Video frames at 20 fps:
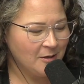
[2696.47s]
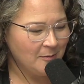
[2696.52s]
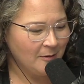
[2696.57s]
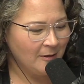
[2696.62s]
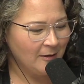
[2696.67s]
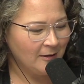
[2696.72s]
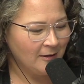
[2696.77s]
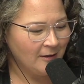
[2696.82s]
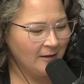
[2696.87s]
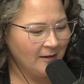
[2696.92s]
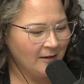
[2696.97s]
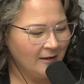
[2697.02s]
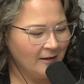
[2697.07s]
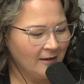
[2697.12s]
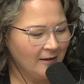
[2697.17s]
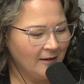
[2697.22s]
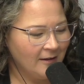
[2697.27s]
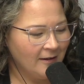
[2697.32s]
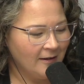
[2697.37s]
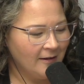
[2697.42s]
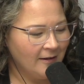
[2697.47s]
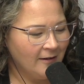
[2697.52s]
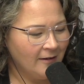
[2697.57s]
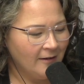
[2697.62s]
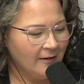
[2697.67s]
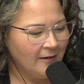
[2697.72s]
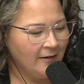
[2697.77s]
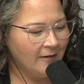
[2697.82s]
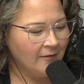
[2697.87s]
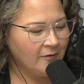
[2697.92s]
shipping
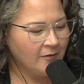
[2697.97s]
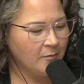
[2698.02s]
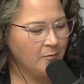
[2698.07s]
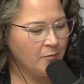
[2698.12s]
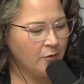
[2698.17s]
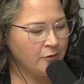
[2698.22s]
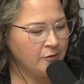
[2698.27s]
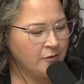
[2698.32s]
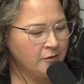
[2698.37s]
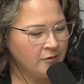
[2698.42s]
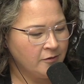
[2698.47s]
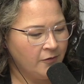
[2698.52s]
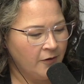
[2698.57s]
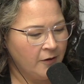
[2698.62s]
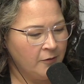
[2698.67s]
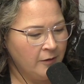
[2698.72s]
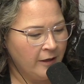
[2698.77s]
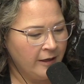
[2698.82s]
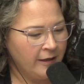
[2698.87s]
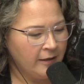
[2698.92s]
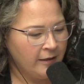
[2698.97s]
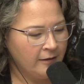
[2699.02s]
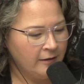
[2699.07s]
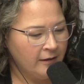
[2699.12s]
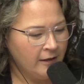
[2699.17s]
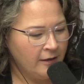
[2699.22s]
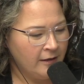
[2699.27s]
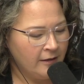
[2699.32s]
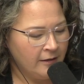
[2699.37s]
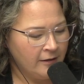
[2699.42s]
from Bruce's Foodland.
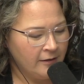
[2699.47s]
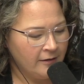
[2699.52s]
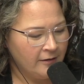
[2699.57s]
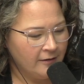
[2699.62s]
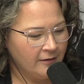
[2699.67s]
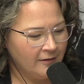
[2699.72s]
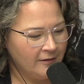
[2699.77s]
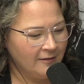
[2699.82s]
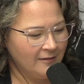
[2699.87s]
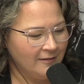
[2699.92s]
Yeah. yeah.